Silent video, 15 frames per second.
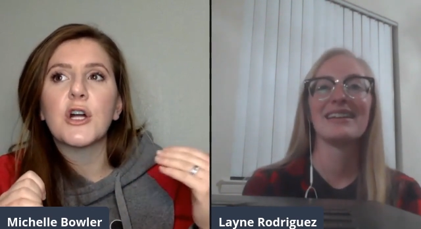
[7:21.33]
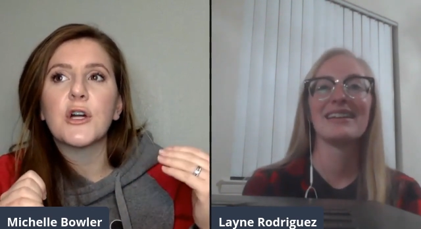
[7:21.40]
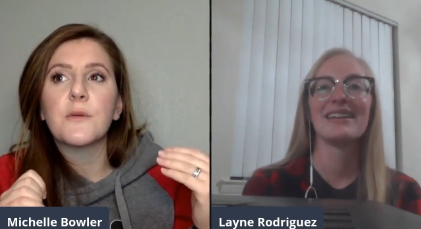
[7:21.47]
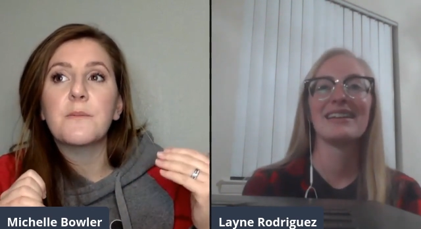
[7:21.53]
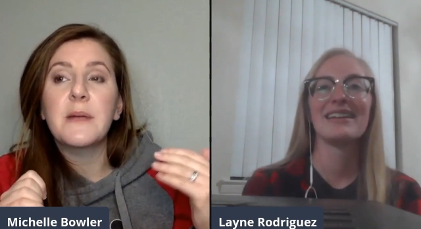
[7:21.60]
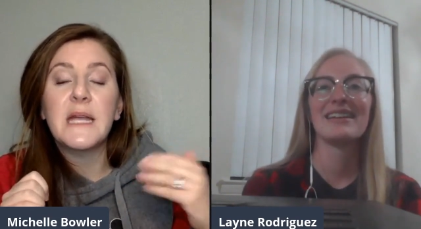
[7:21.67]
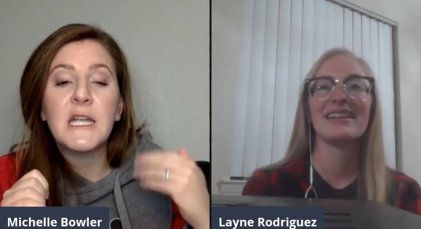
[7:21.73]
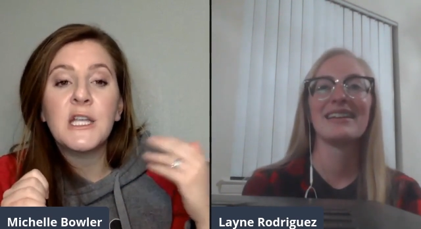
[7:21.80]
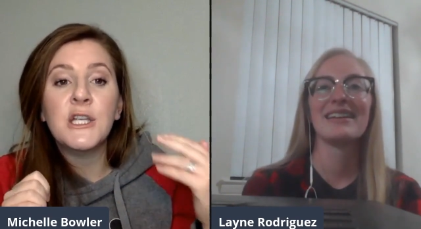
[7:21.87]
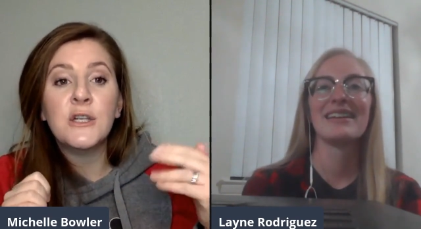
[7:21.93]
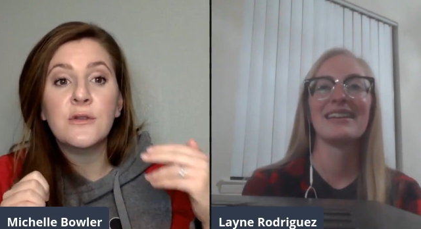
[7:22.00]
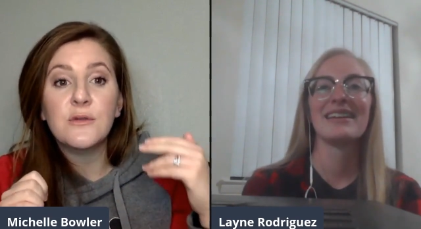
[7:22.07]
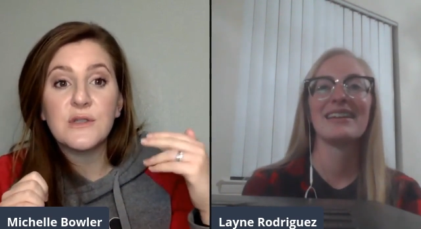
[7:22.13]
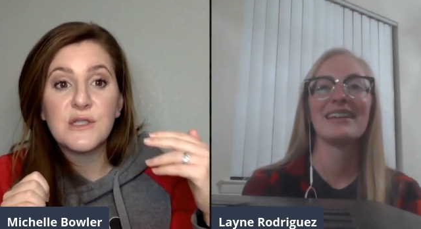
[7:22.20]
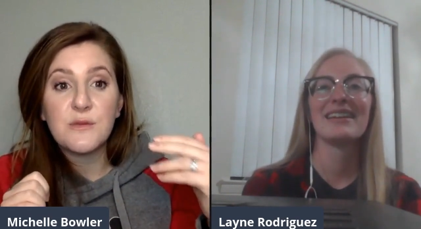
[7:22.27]
Speaker 1: are being
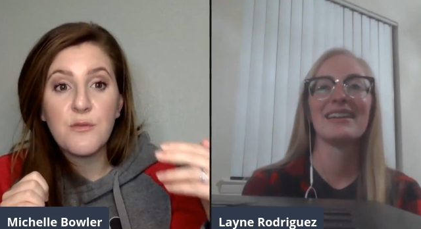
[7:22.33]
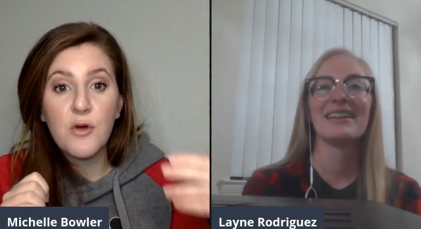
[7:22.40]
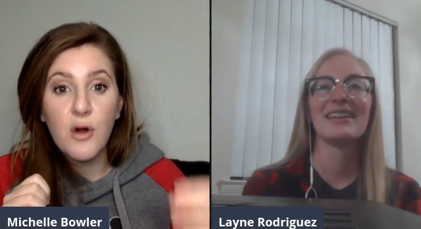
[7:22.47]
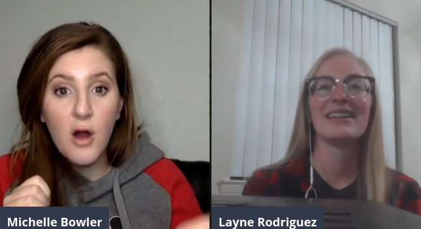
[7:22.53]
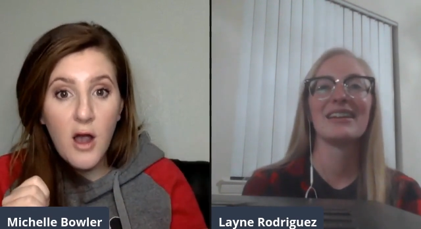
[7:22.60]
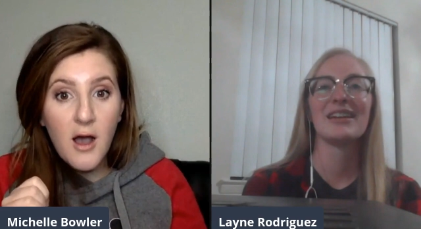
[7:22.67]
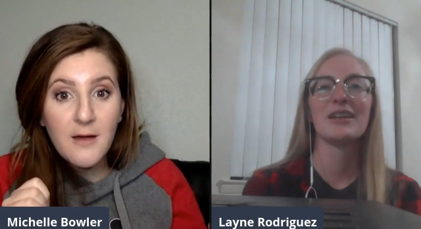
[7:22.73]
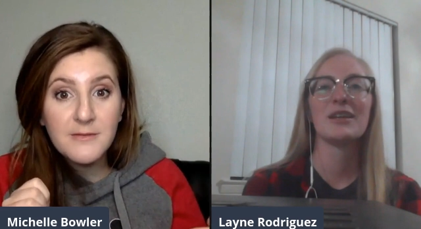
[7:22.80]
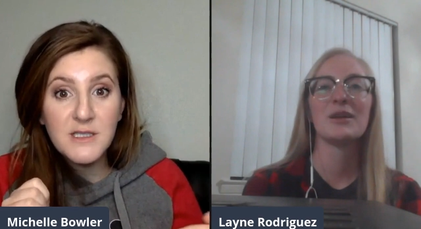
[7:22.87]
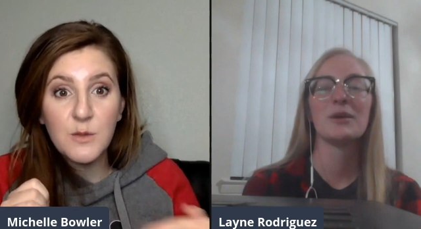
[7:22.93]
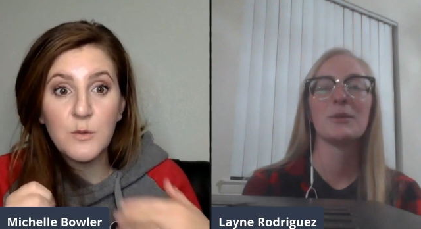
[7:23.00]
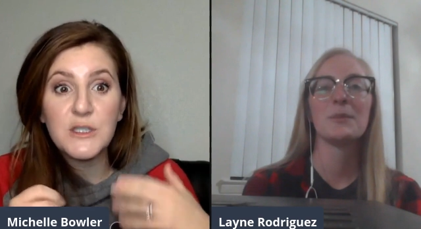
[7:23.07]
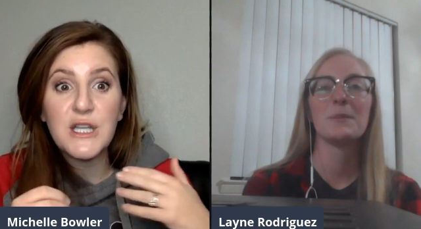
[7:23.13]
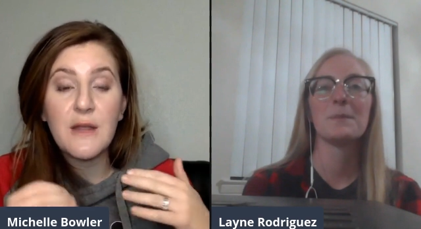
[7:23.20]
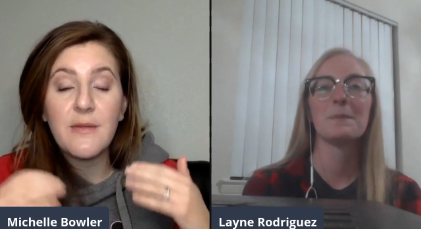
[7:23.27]
used more
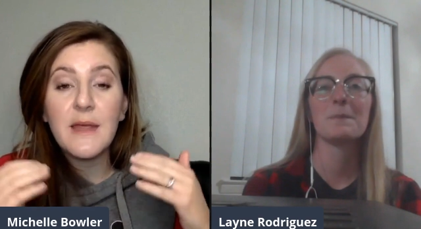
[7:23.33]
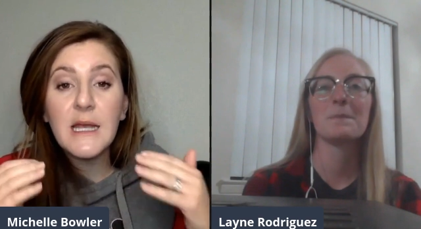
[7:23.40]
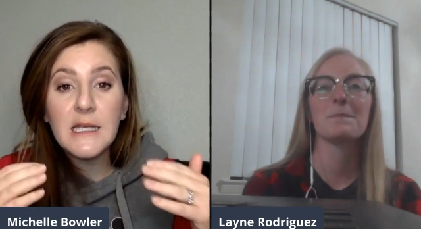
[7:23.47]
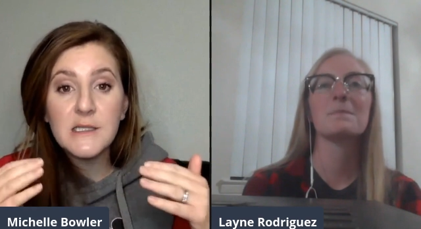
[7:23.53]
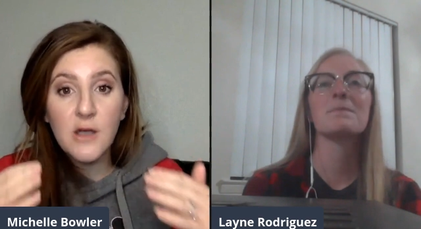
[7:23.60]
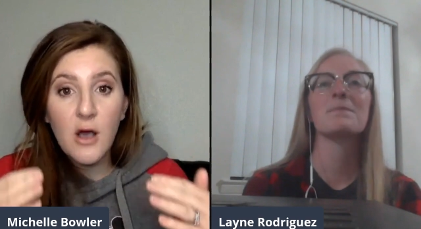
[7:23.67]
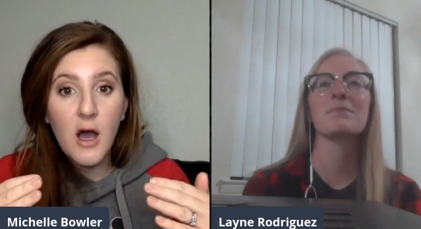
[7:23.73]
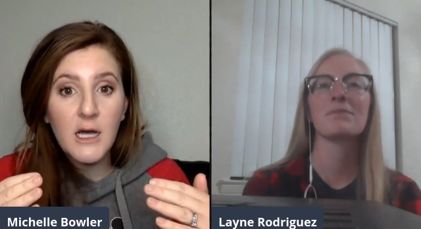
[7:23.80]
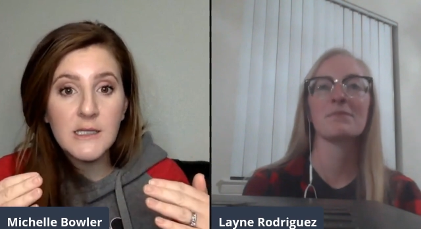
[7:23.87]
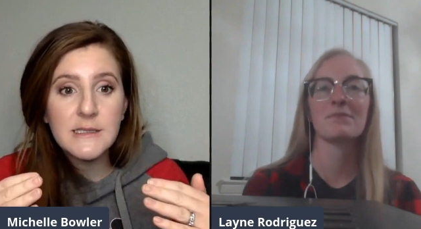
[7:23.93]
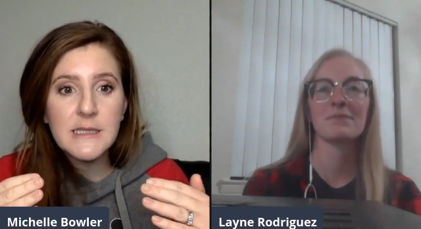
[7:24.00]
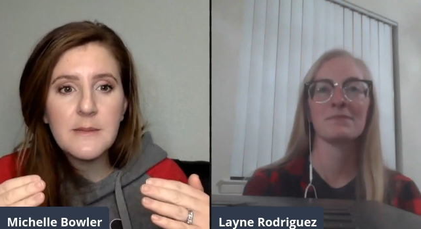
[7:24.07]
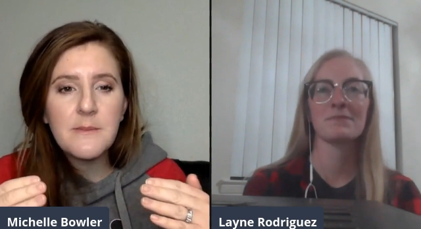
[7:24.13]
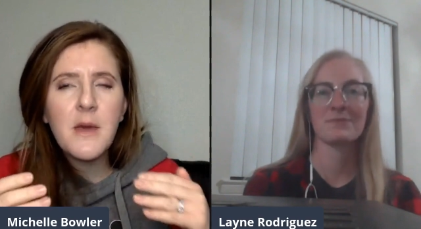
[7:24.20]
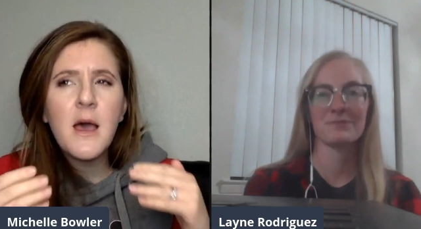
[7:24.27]
often, which I think is
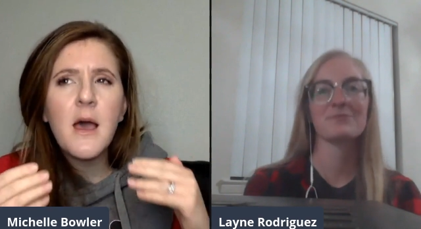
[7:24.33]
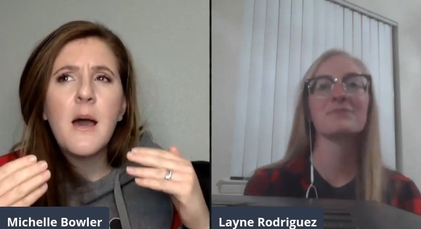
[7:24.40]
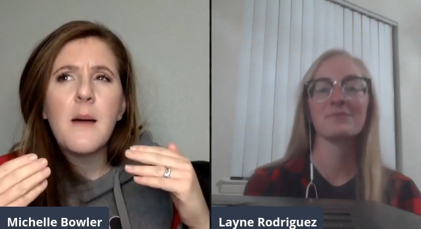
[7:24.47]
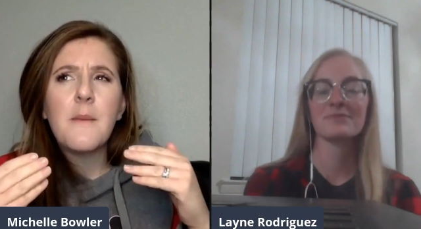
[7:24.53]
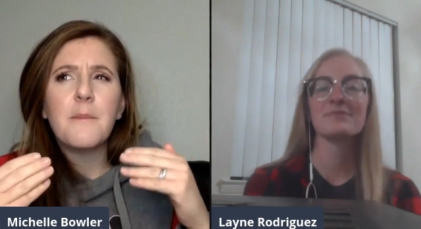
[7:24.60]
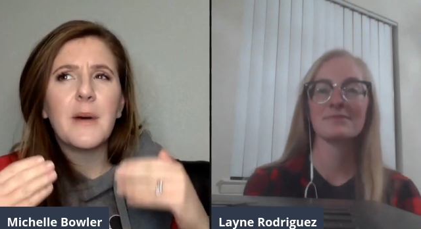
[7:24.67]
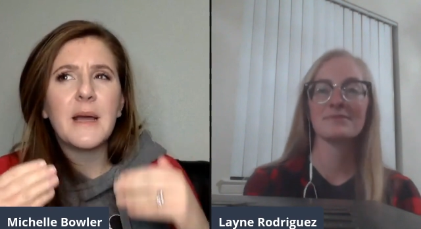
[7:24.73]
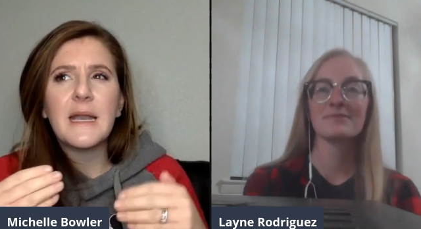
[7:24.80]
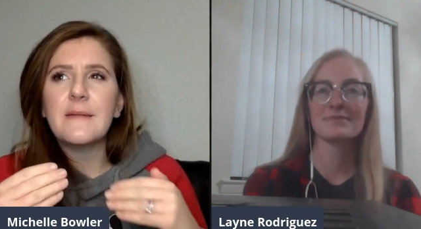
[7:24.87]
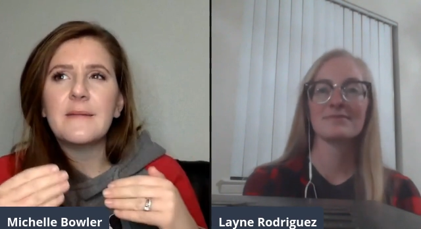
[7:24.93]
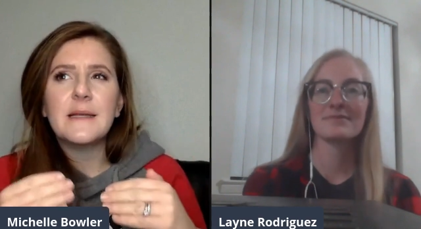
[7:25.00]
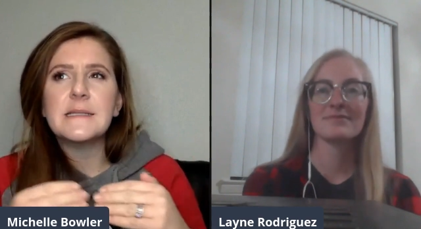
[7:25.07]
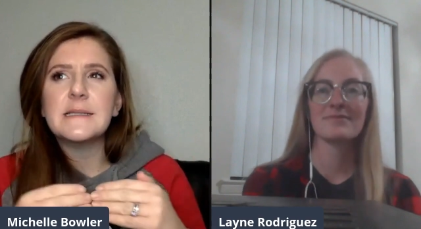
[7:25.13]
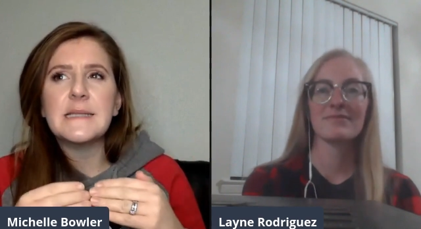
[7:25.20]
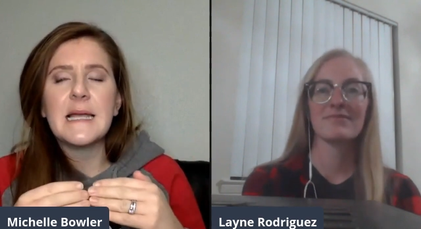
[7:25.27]
awesome. But at
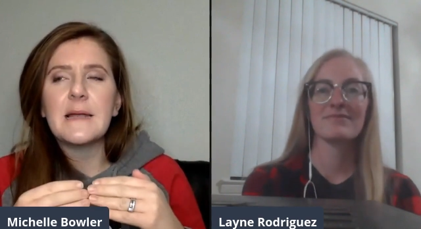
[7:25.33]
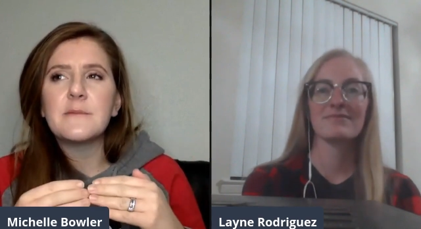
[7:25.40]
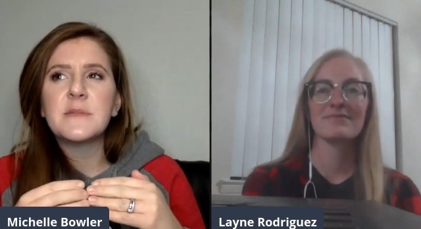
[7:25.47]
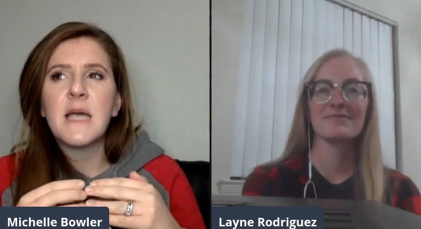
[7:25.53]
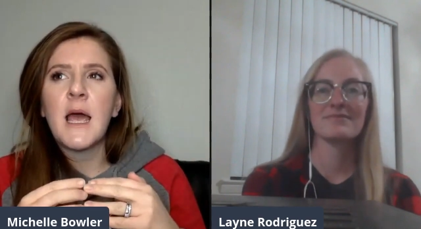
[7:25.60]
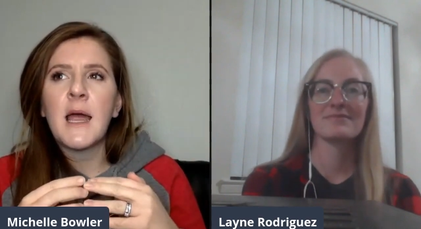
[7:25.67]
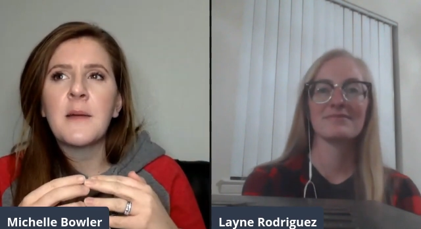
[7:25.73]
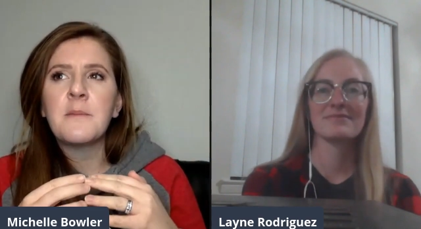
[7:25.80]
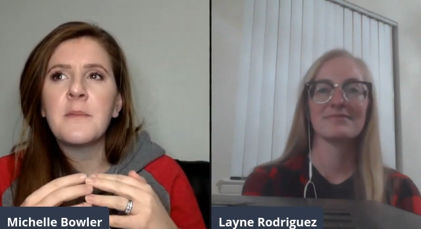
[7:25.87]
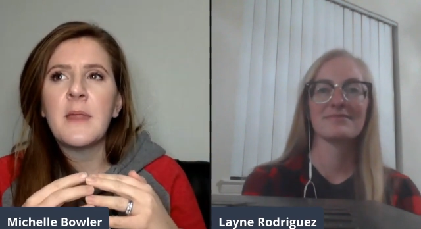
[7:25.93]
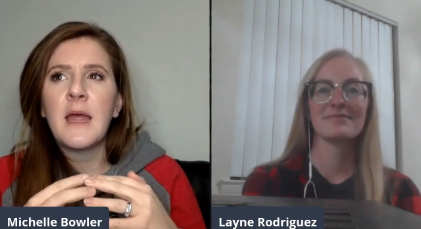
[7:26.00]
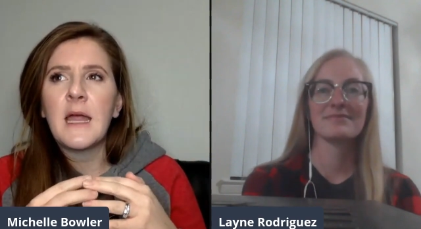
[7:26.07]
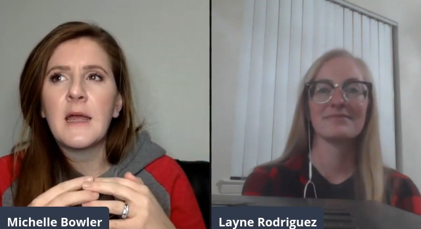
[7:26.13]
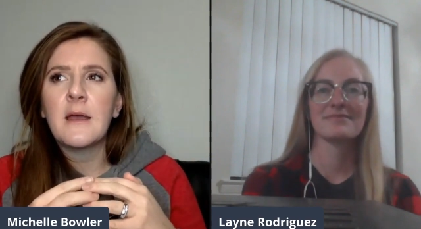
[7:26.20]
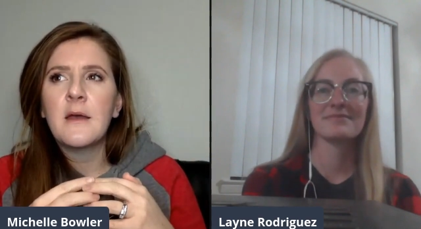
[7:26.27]
the same time,
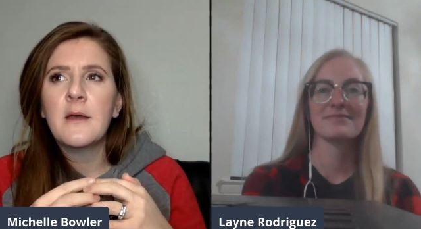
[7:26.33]
like,